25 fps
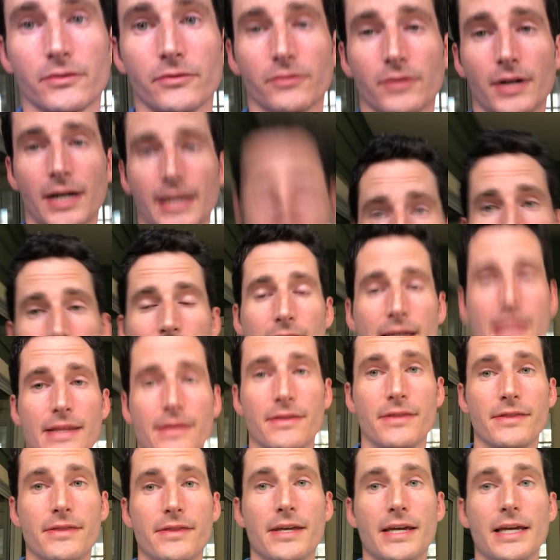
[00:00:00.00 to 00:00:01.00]
right,
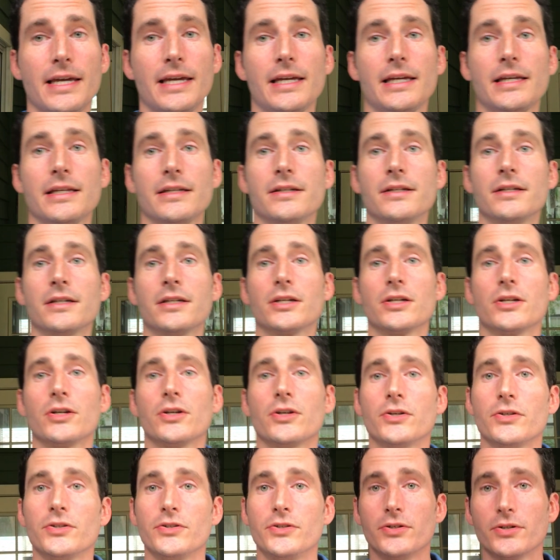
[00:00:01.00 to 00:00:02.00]
and then
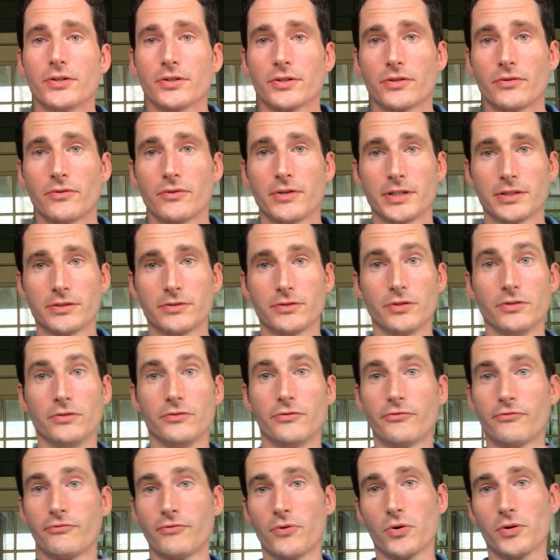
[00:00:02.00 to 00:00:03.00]
you're going to
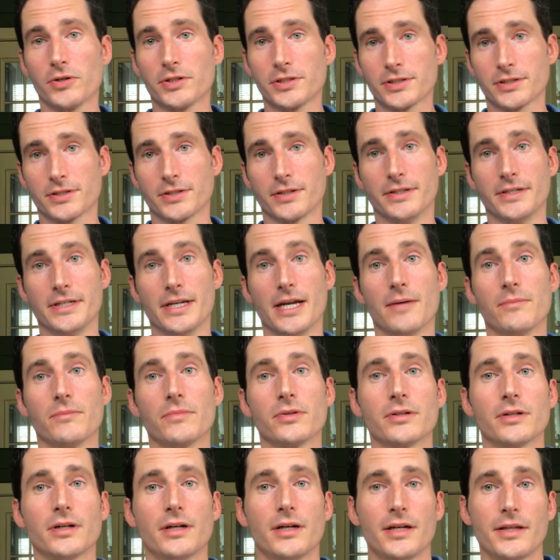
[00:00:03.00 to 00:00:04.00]
force the
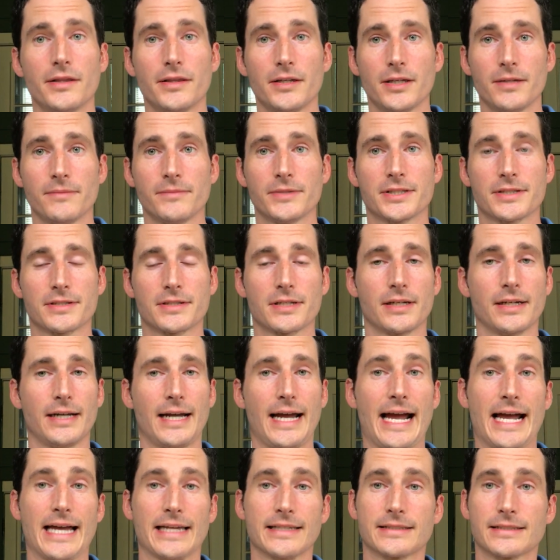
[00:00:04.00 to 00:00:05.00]
number on them instead of
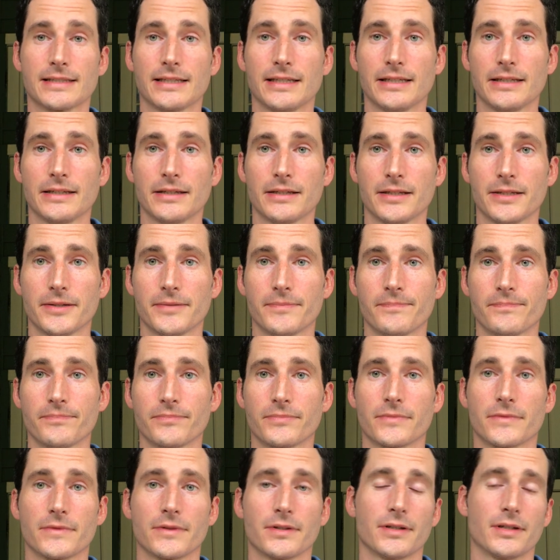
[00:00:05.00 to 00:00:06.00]
asking them
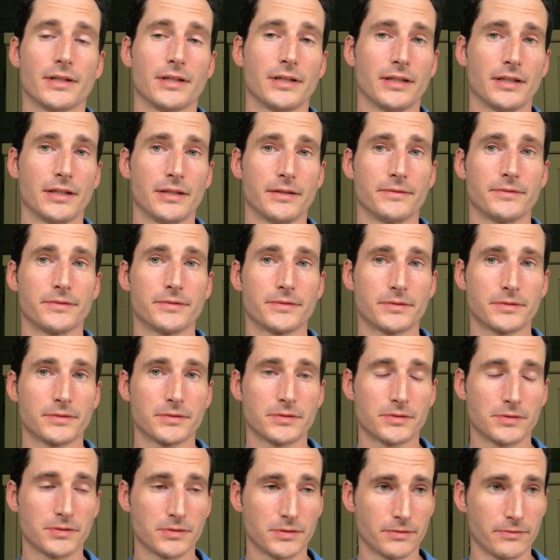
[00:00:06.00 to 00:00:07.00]

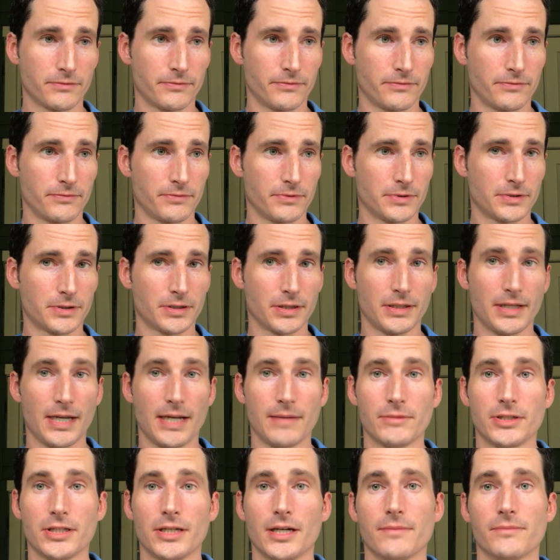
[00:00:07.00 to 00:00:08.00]
to
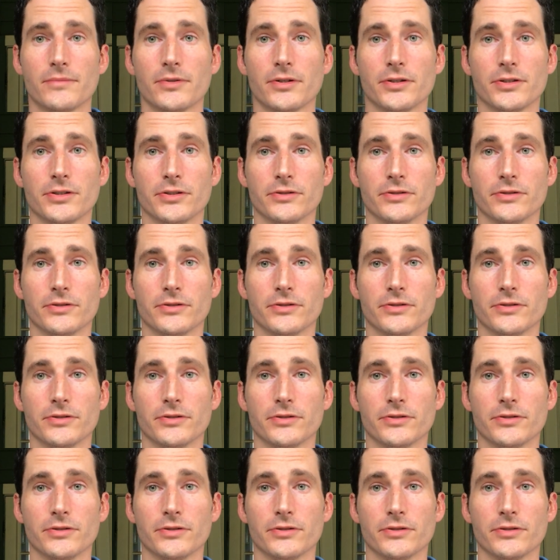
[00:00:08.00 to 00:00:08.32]
name a number.